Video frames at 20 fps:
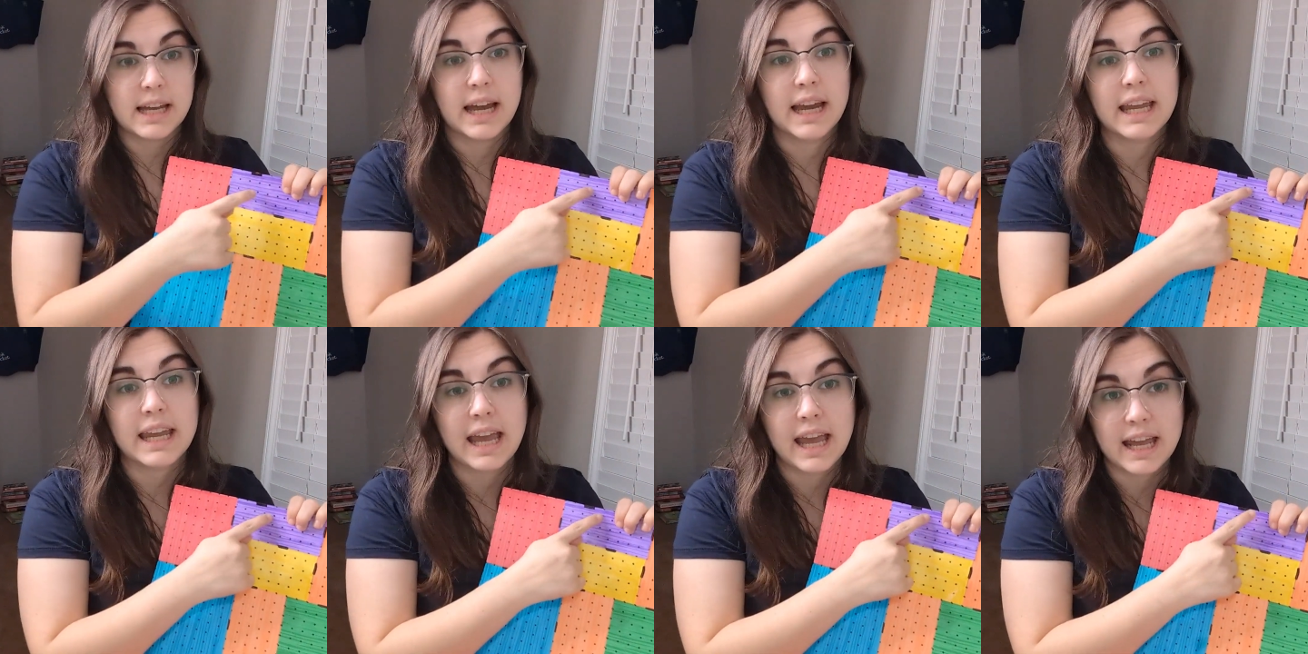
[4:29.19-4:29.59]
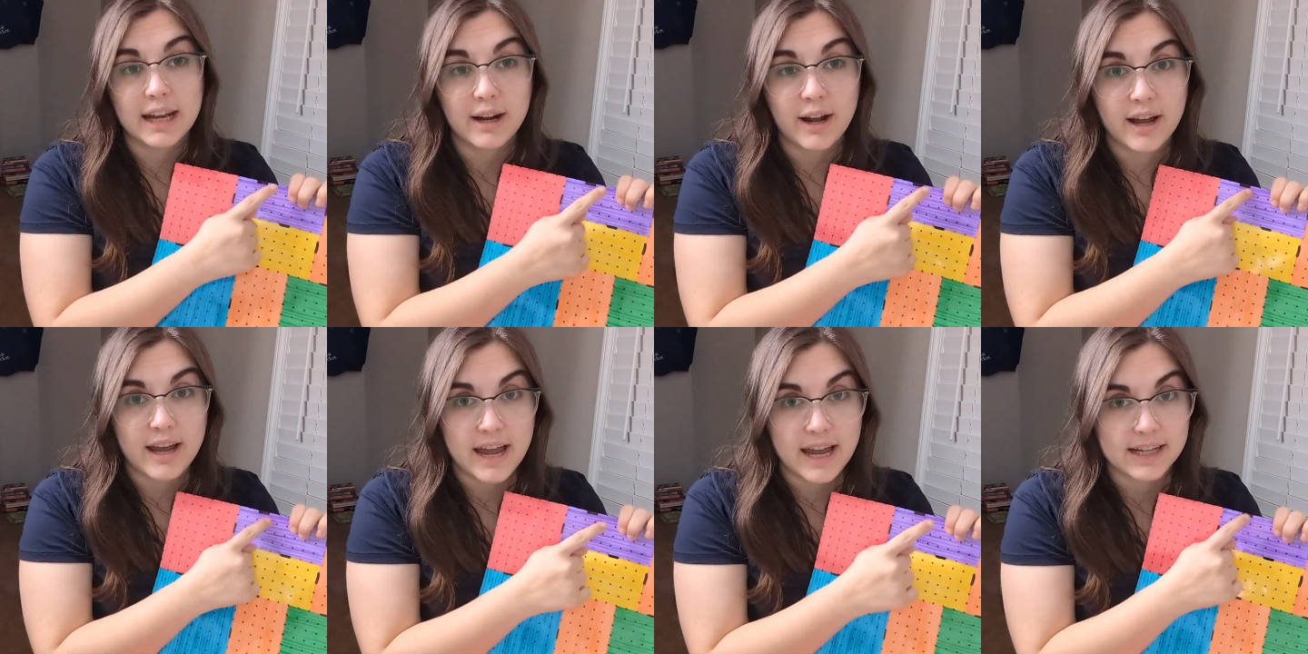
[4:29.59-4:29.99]
I
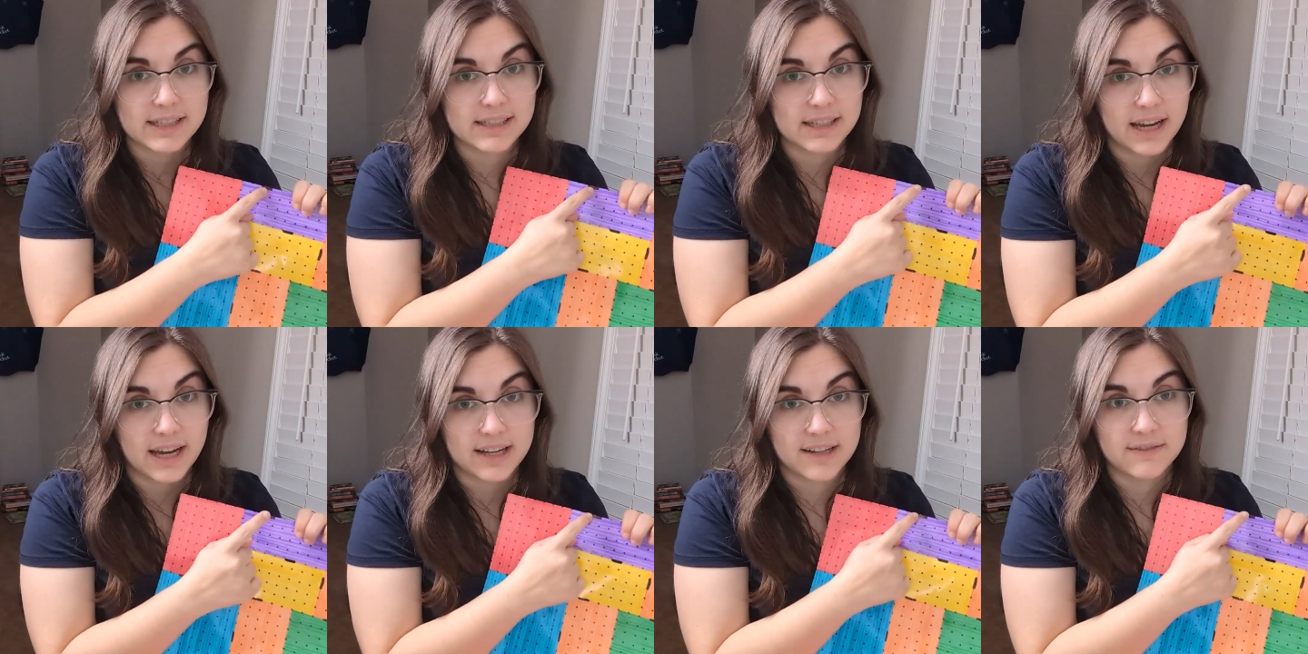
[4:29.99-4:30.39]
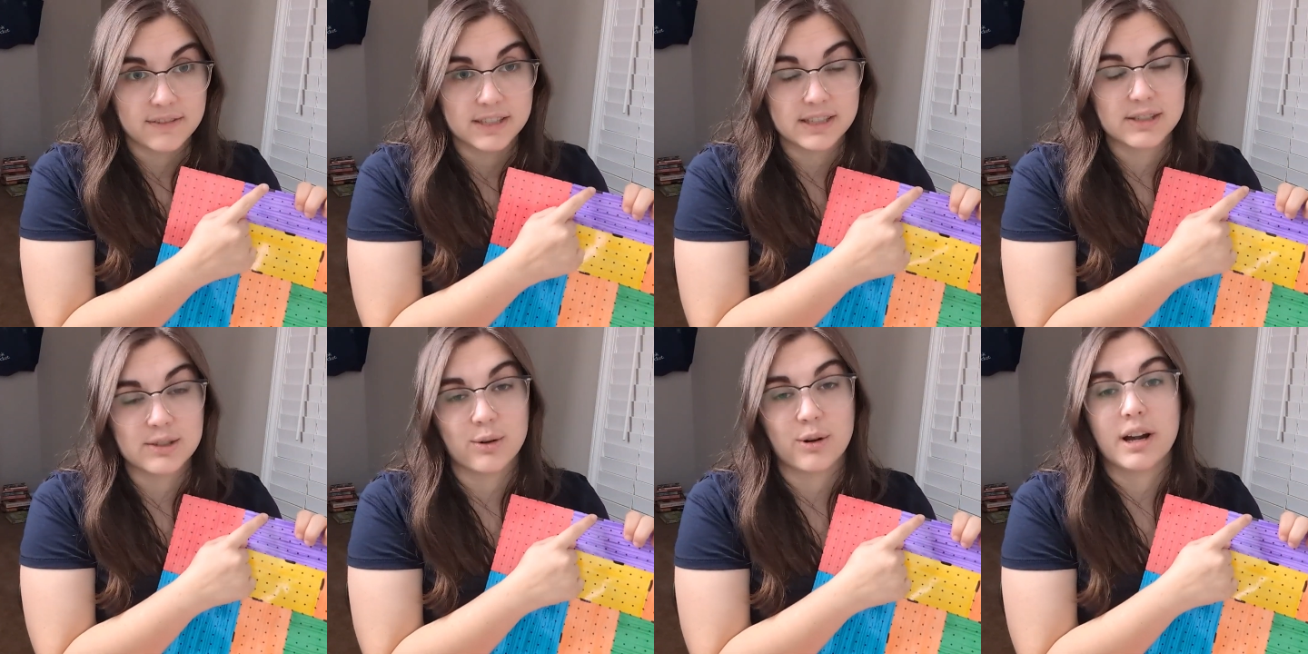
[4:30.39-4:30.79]
cannot exit out of
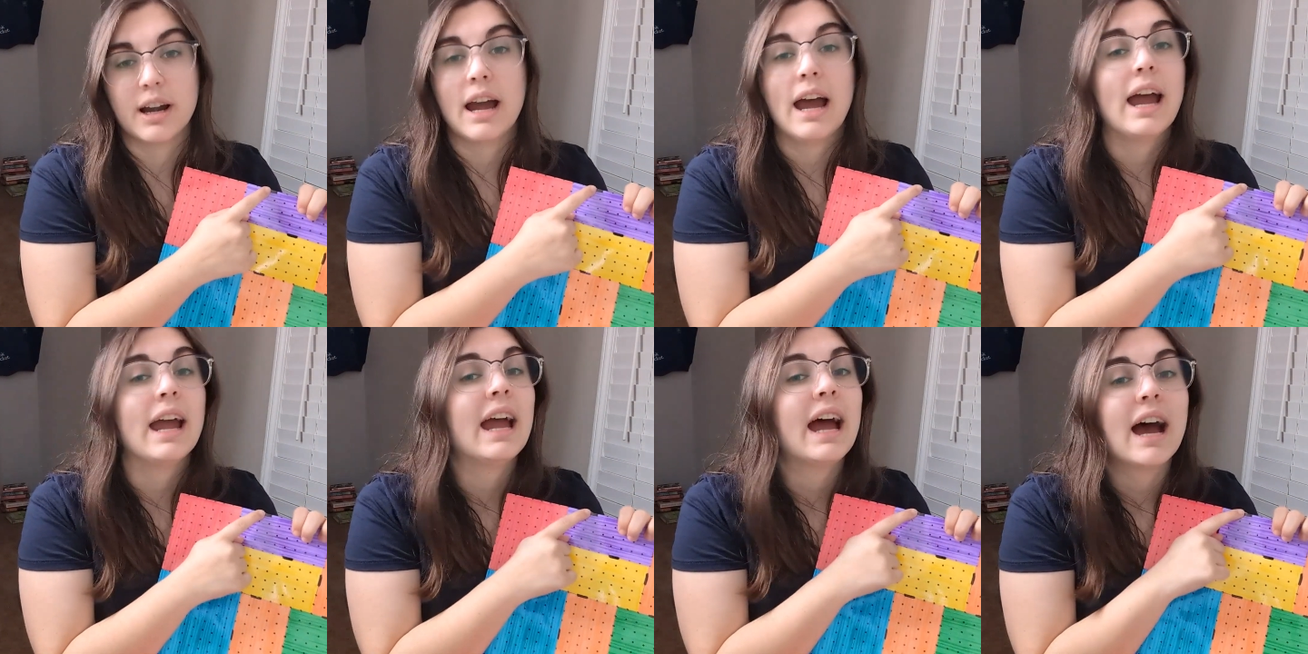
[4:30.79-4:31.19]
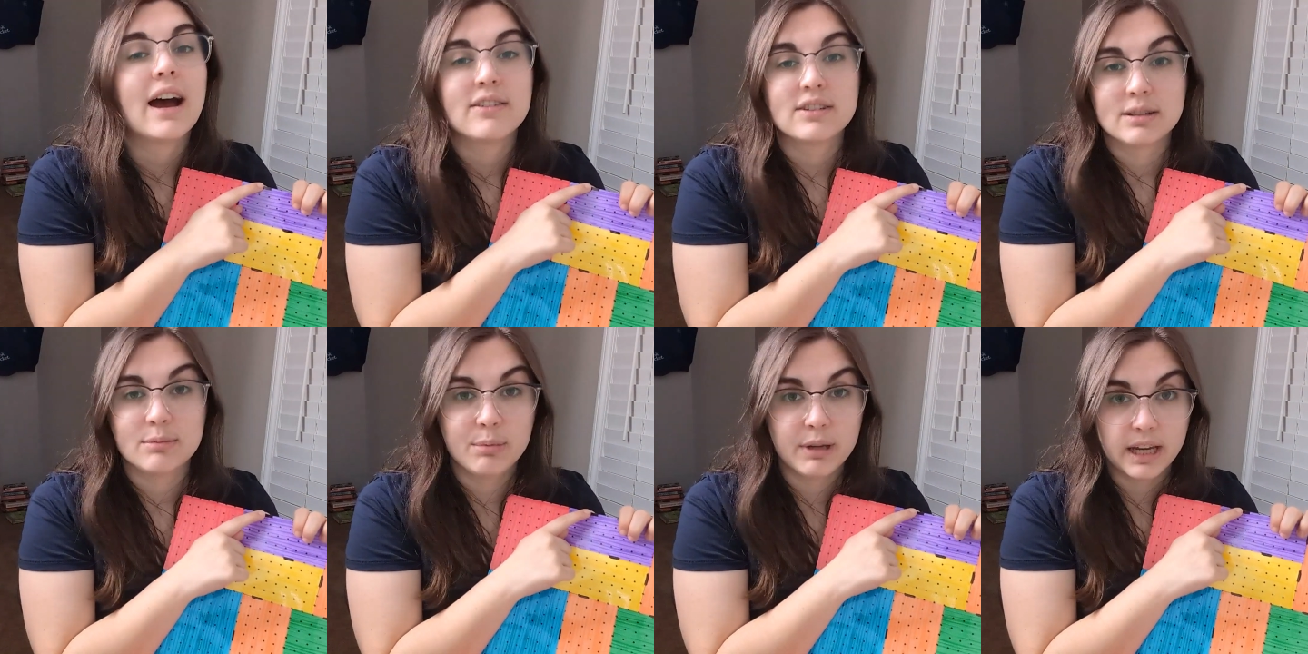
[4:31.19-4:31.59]
this door. I
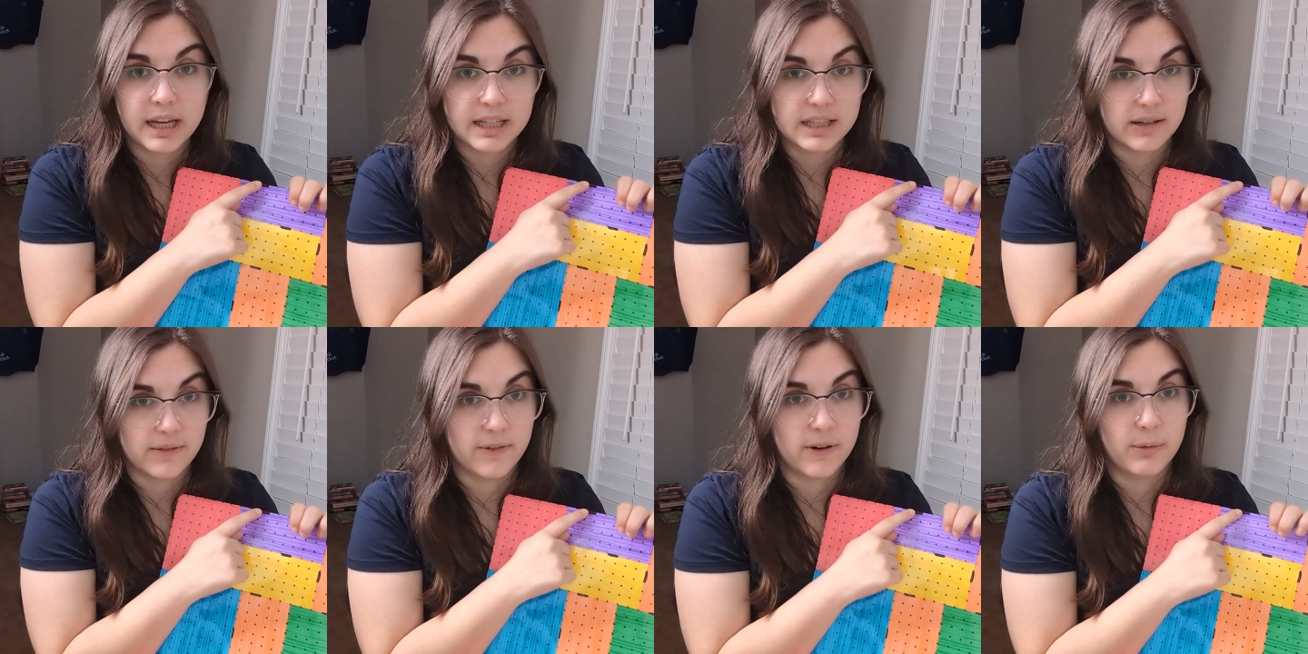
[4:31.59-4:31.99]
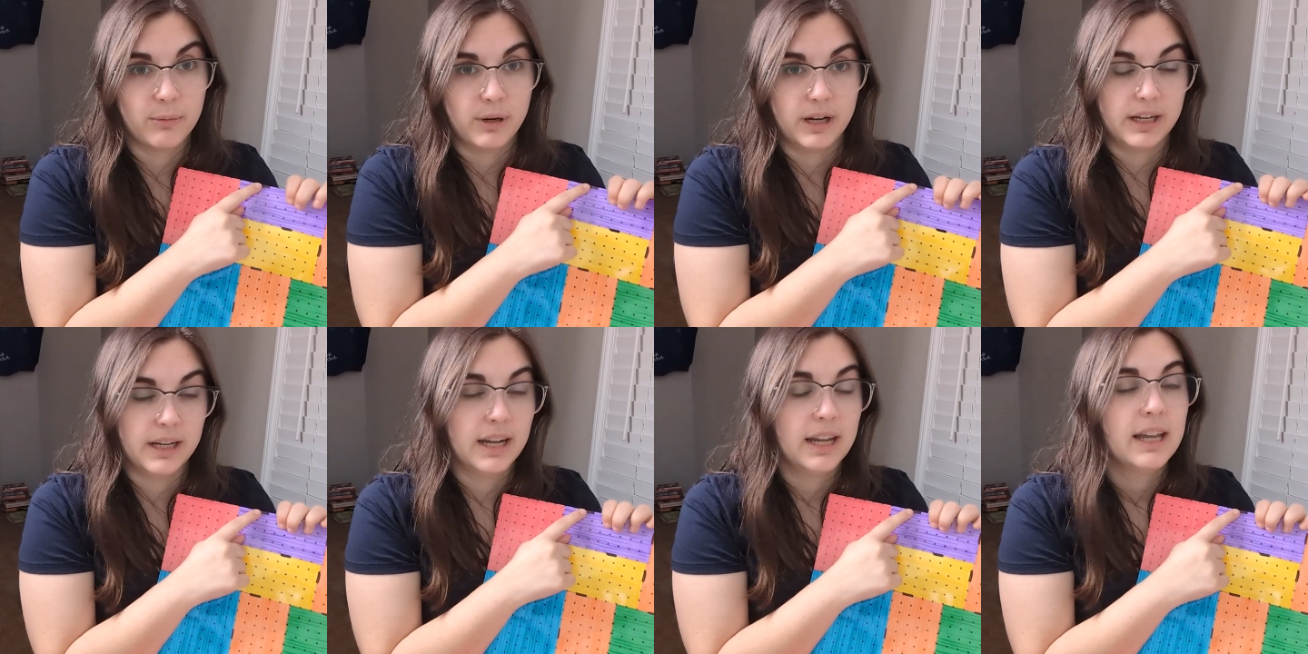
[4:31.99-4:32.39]
have to pick a different
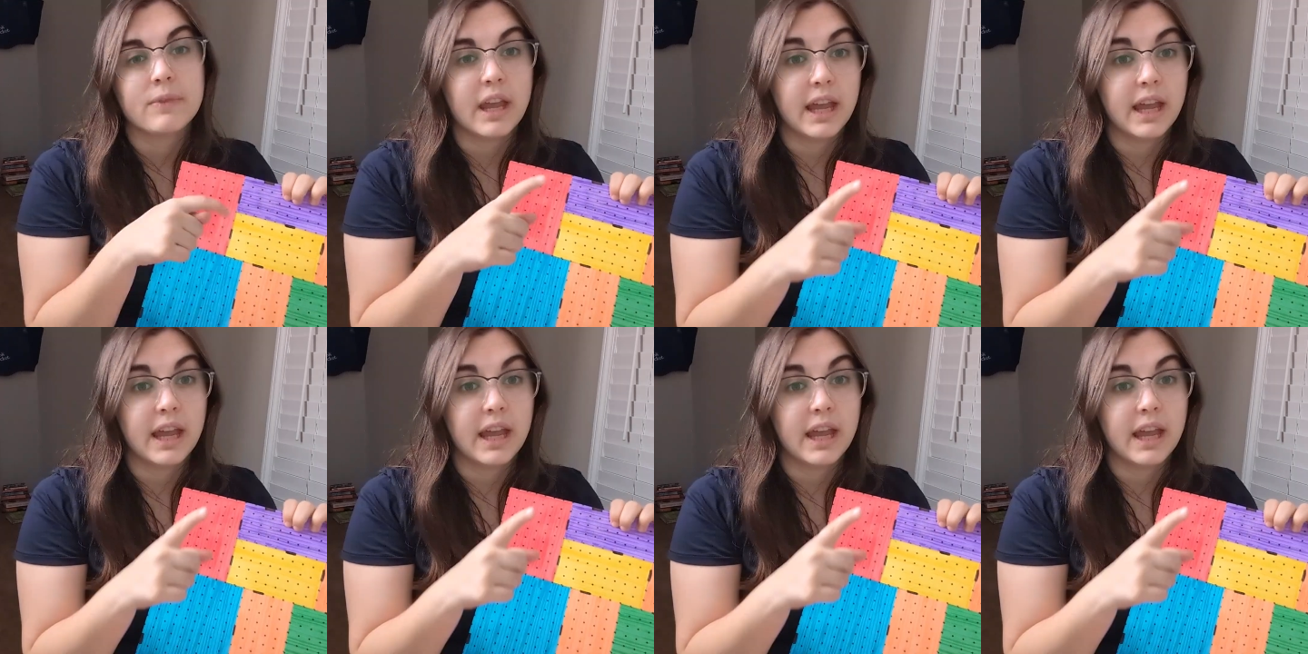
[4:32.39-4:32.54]
one.